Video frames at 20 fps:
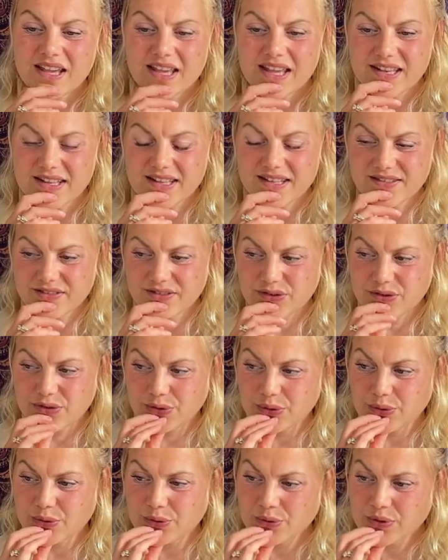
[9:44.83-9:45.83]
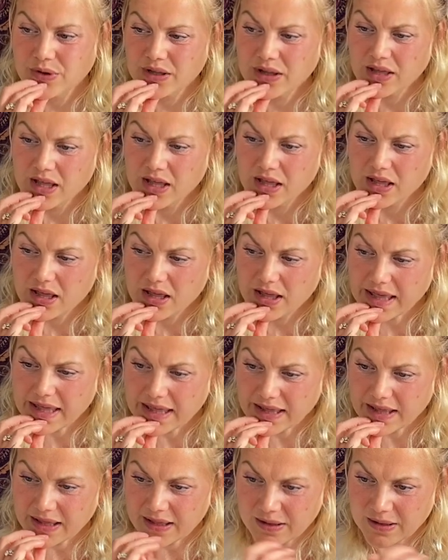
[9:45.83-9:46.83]
It is to
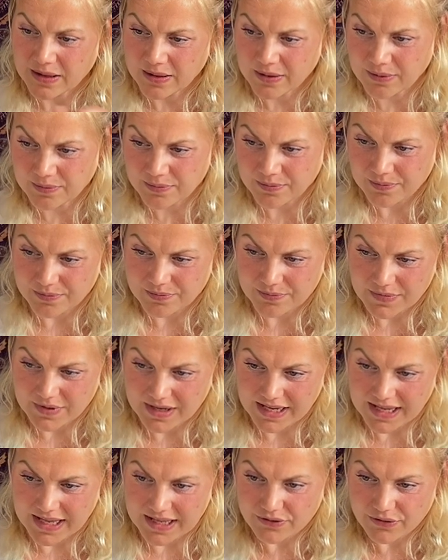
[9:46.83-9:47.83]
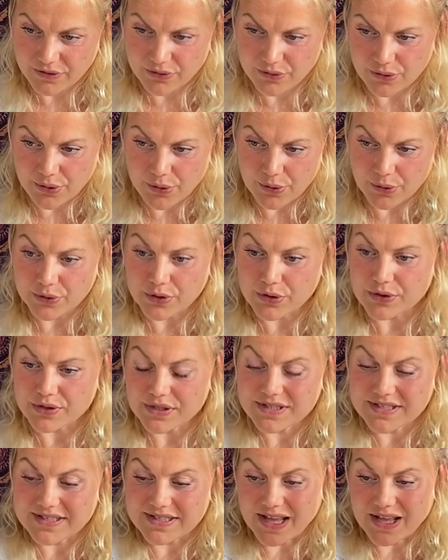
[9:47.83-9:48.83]
get to know
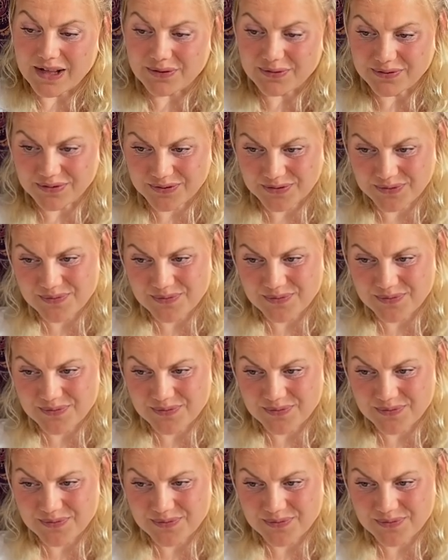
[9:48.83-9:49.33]
yourself,